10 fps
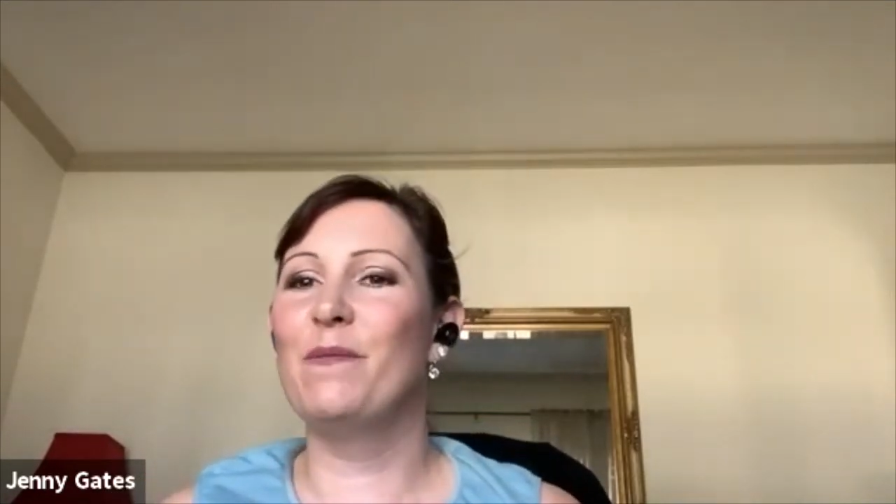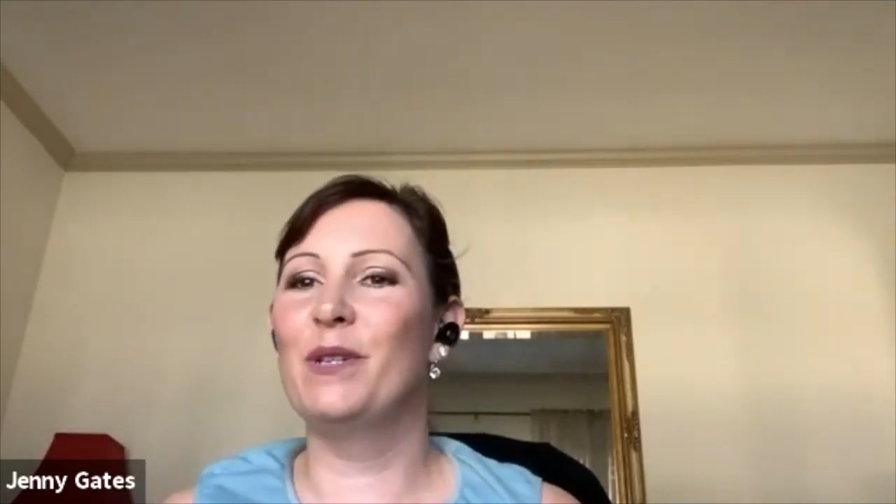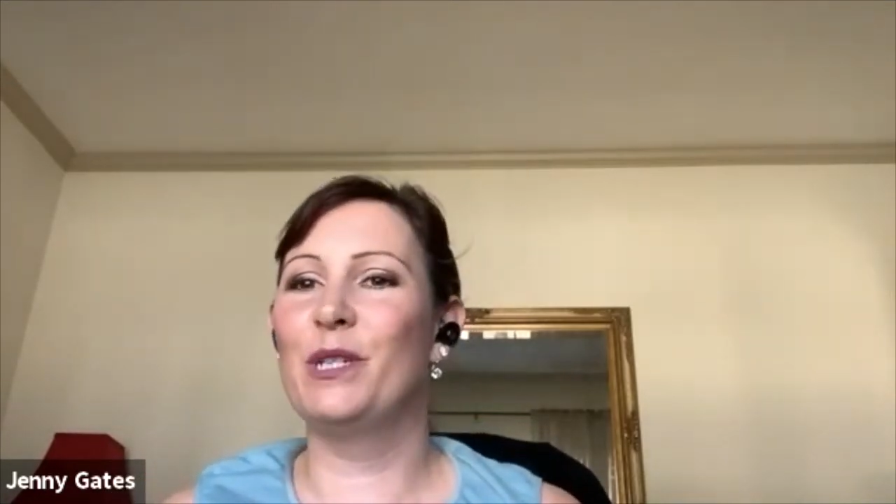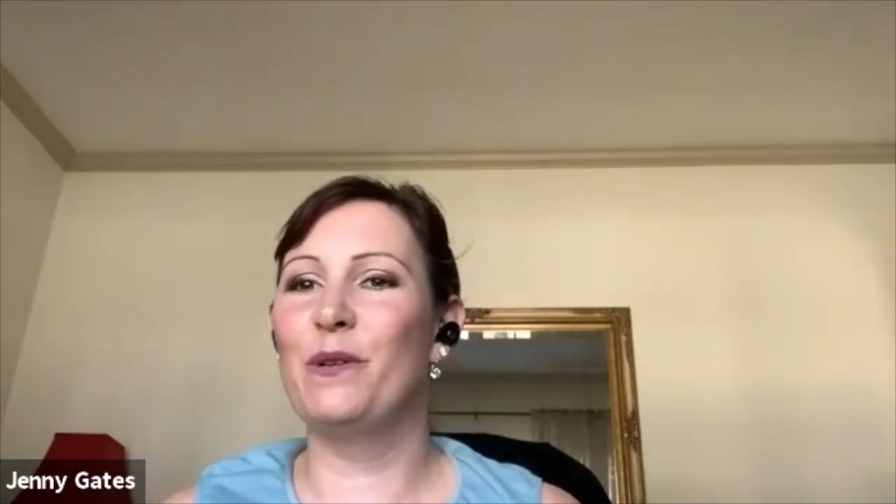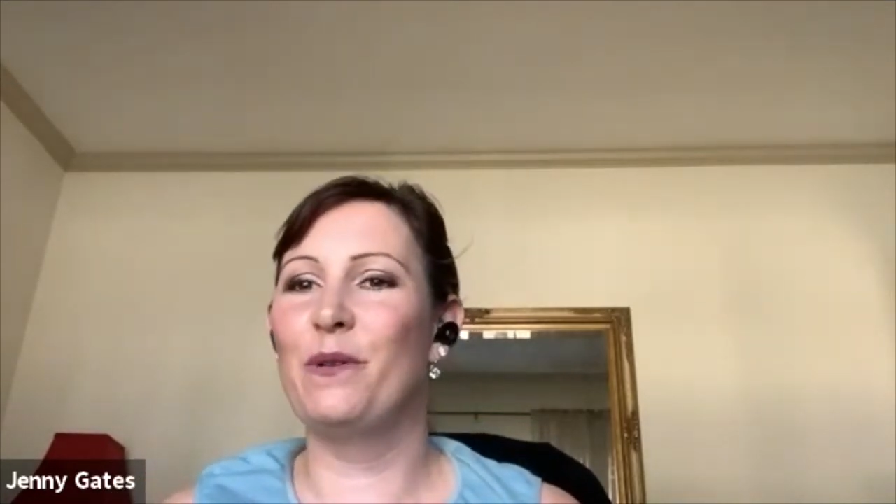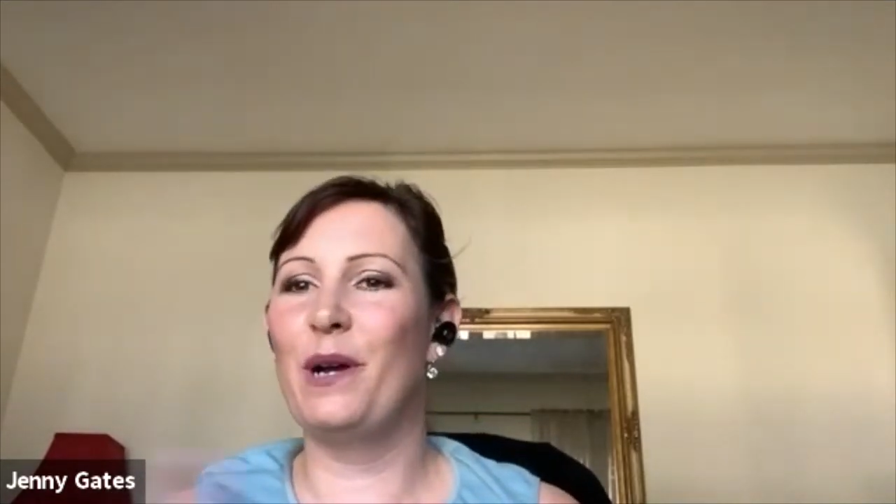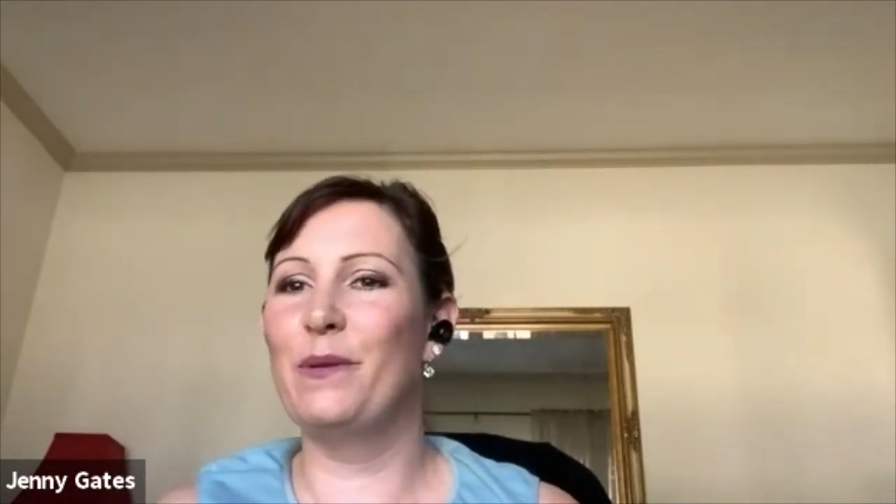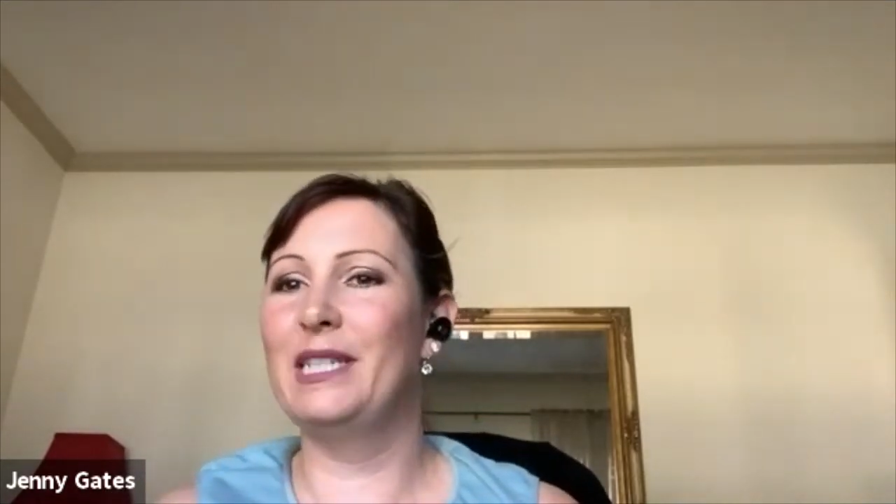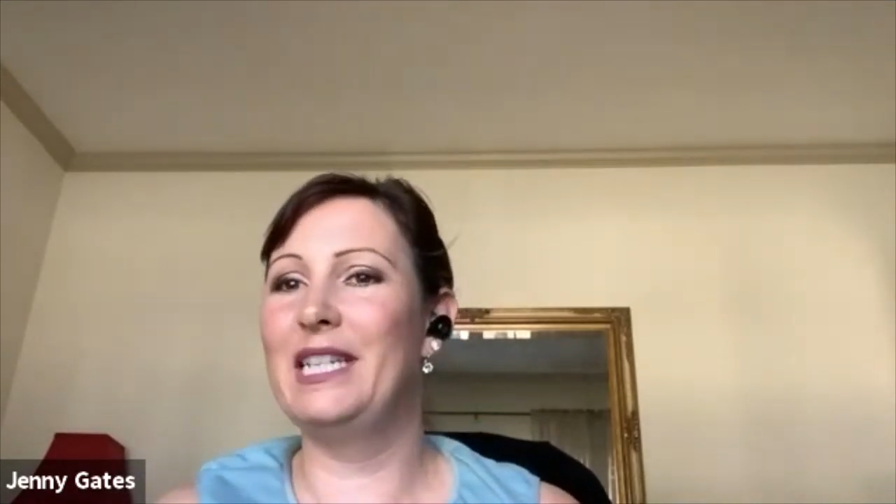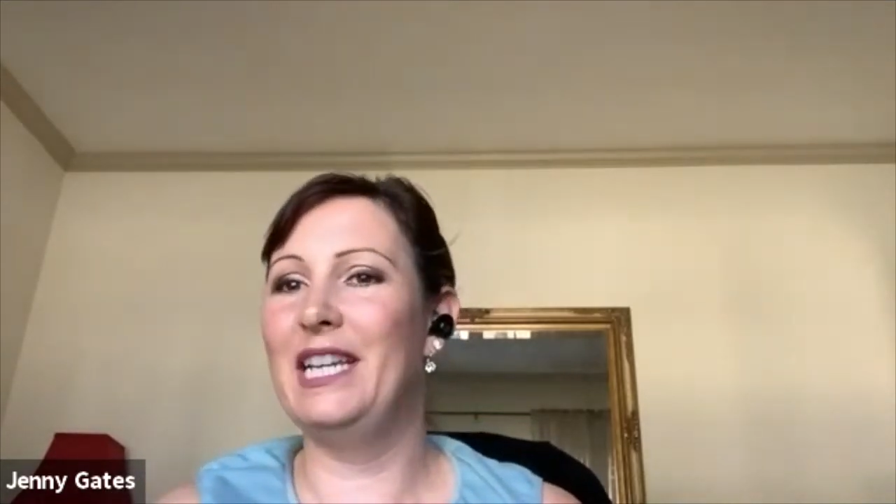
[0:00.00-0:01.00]
so I
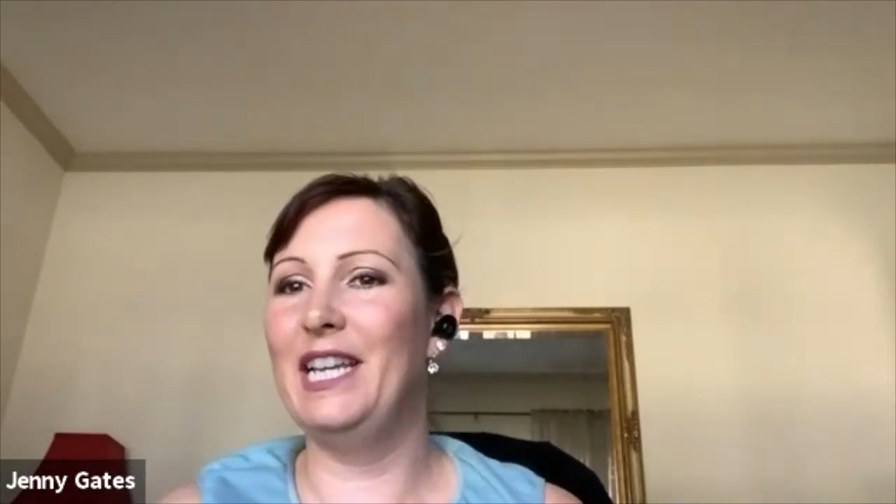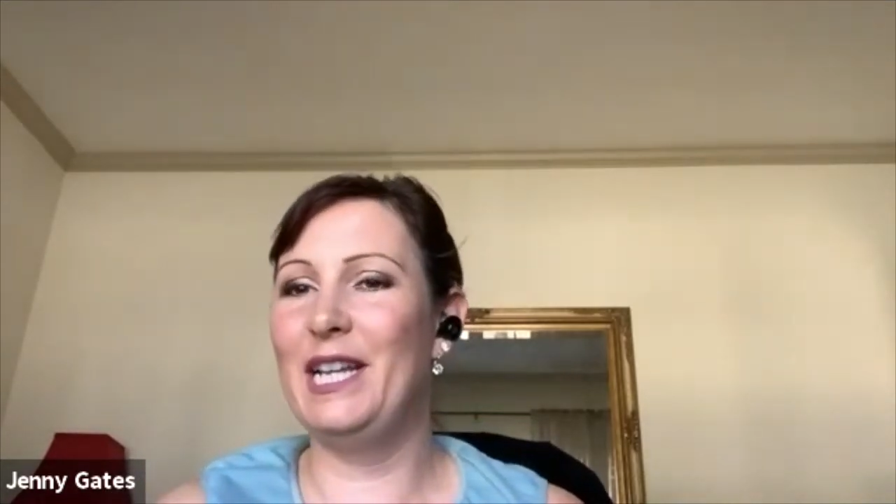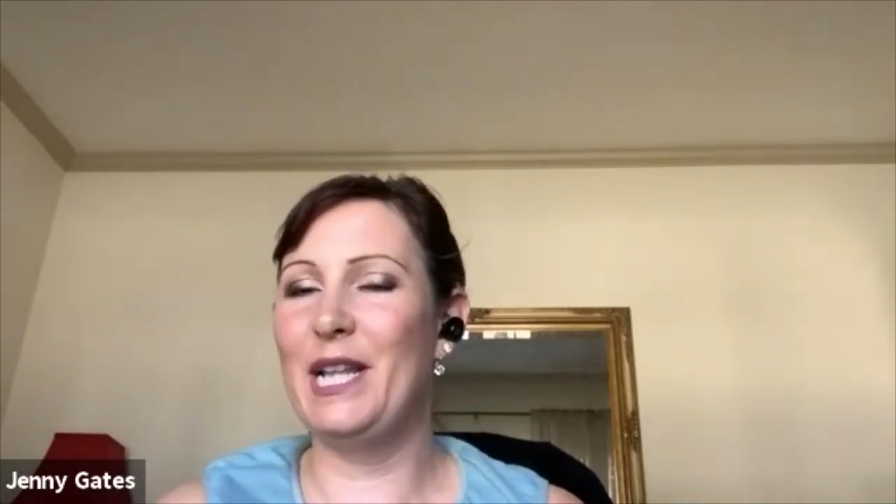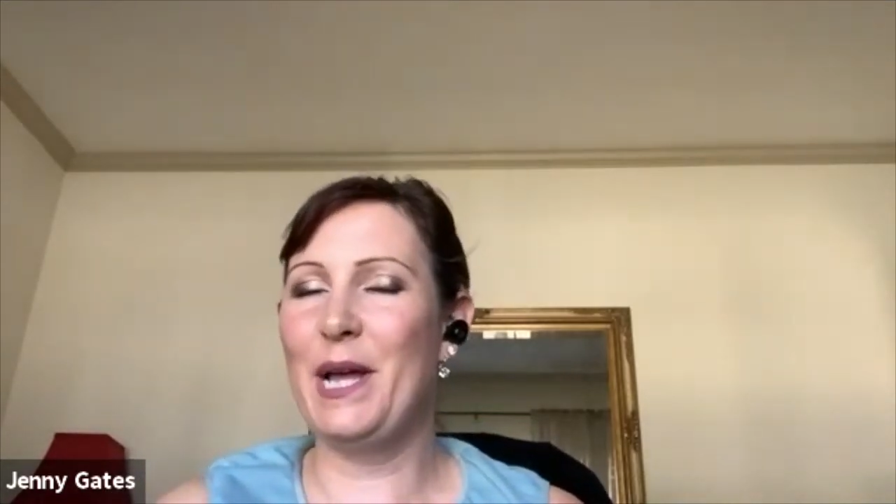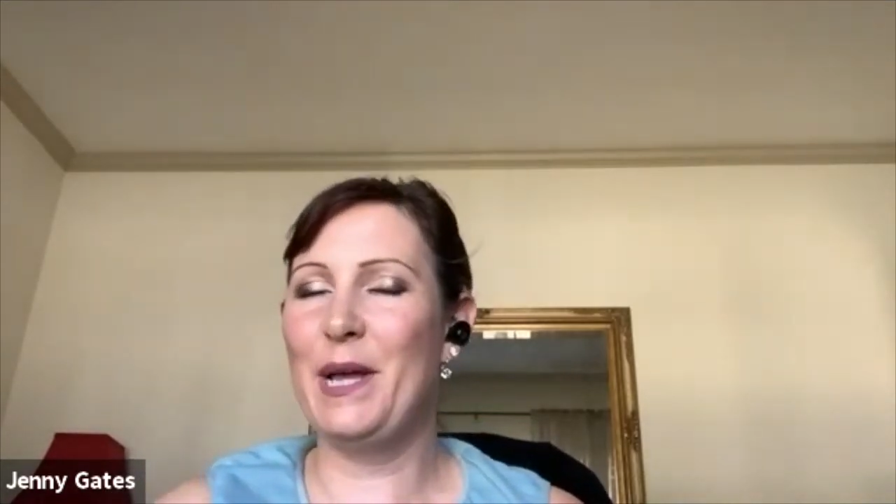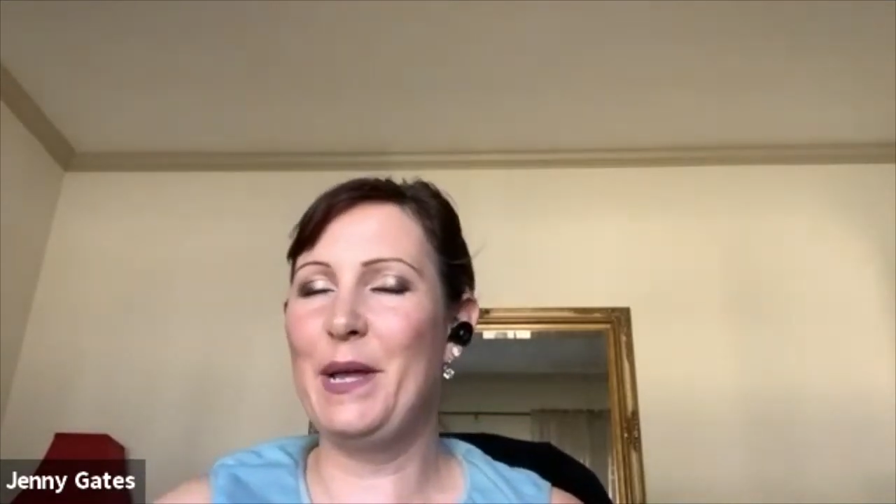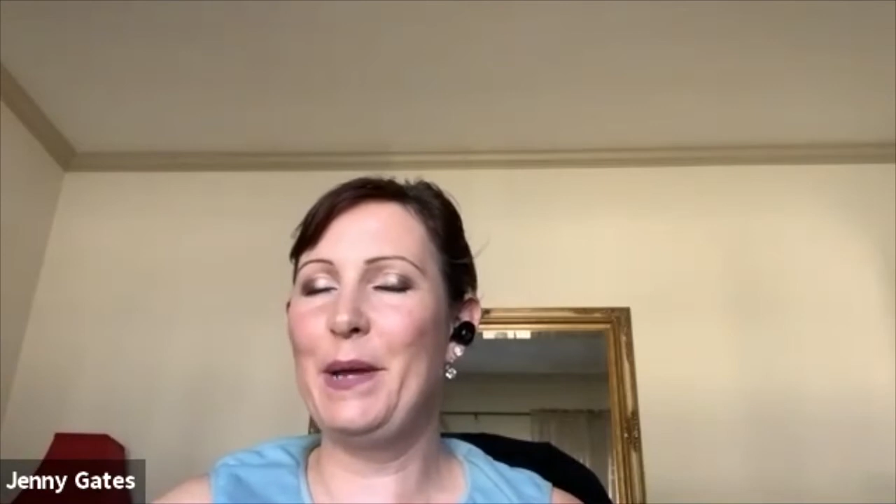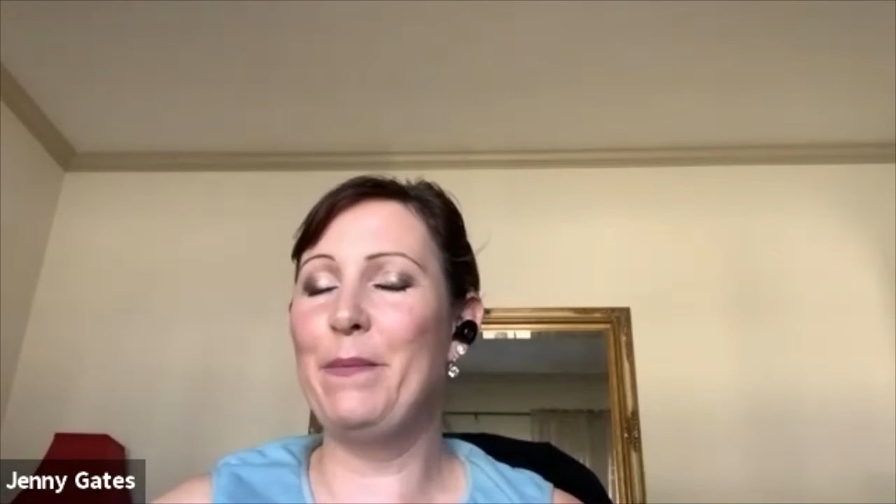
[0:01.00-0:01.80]
was in a